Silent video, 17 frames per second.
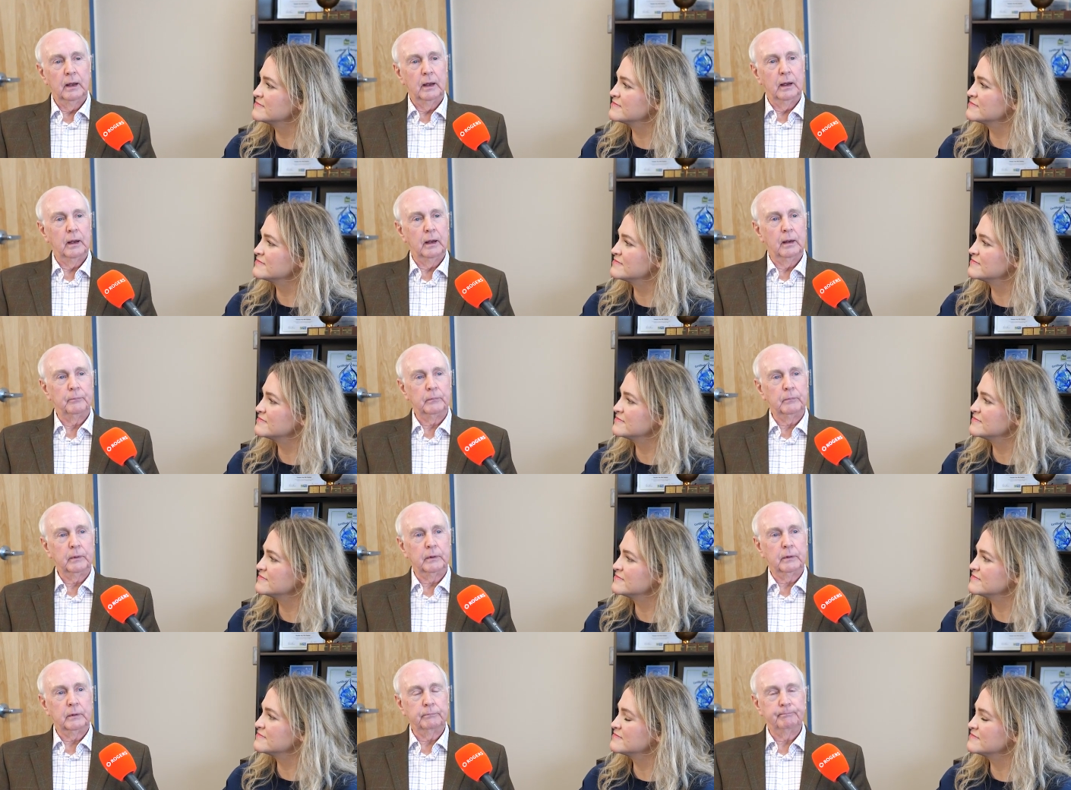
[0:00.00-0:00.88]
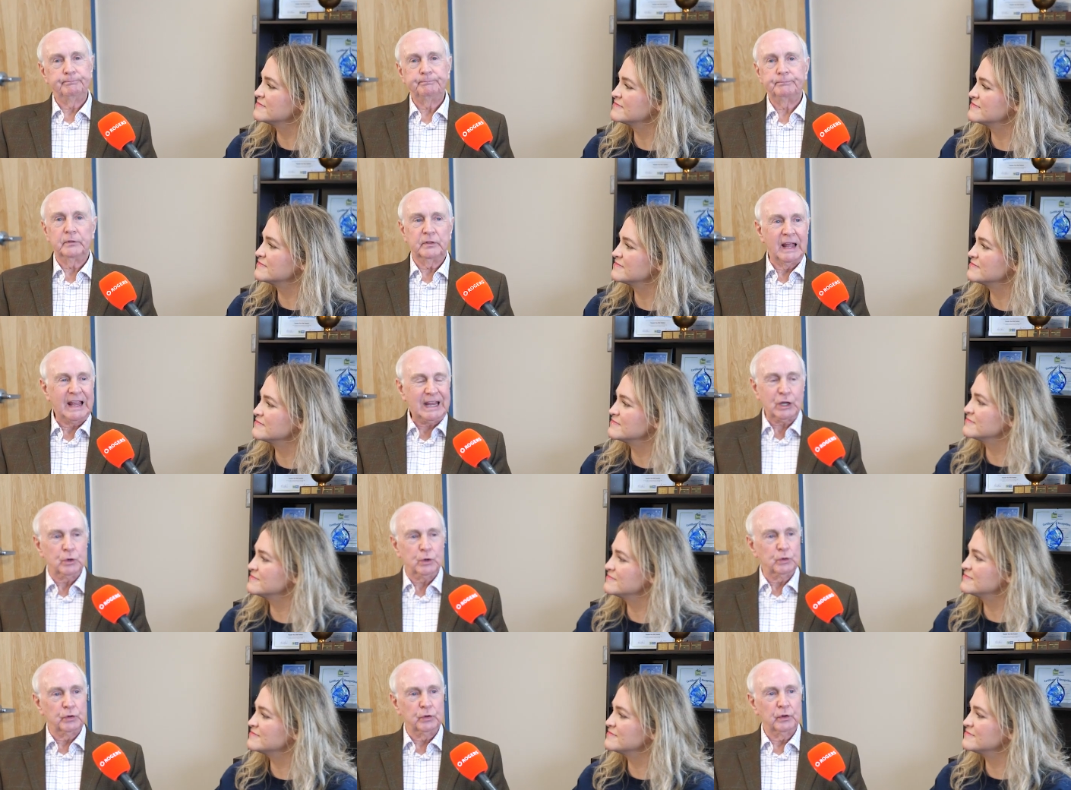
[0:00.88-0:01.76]
Speaker 1: Um,
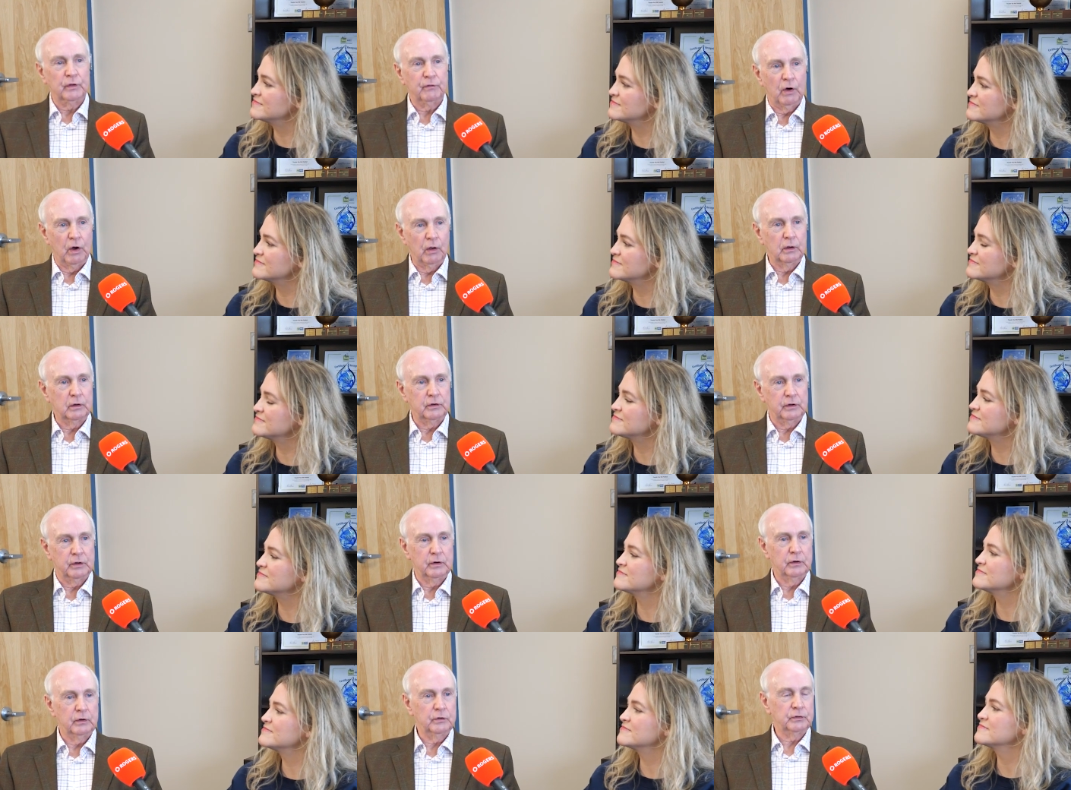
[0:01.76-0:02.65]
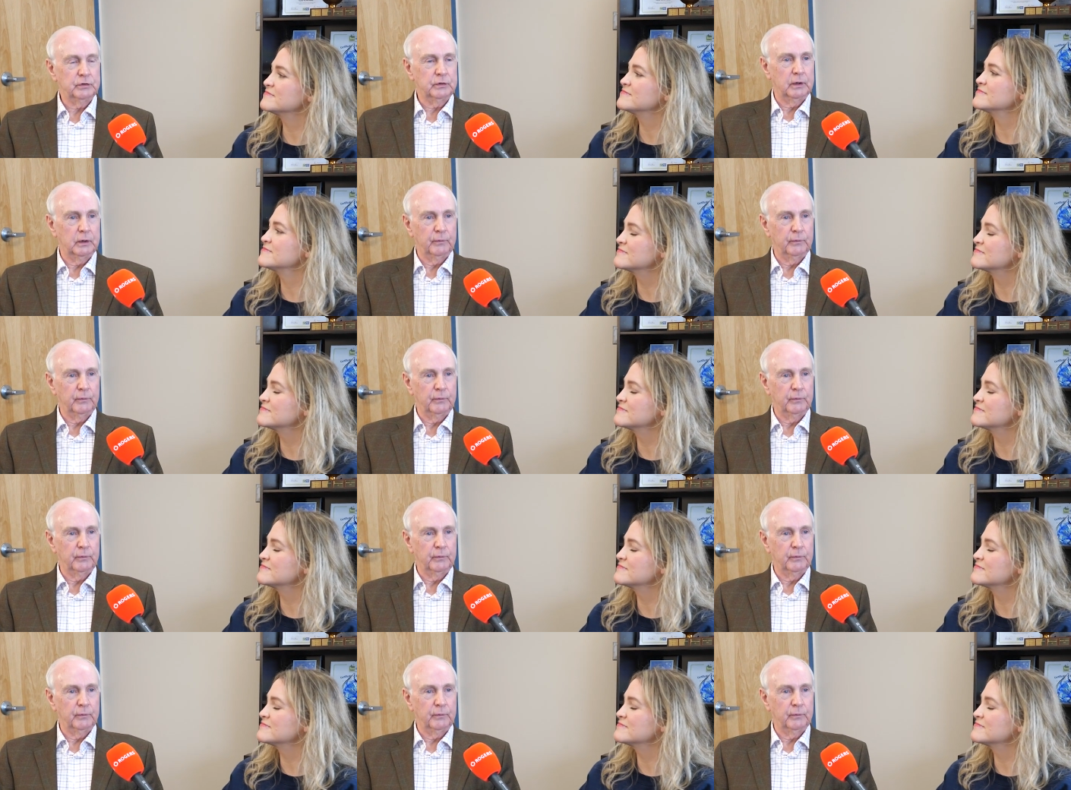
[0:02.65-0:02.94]
thank you to the volunteers.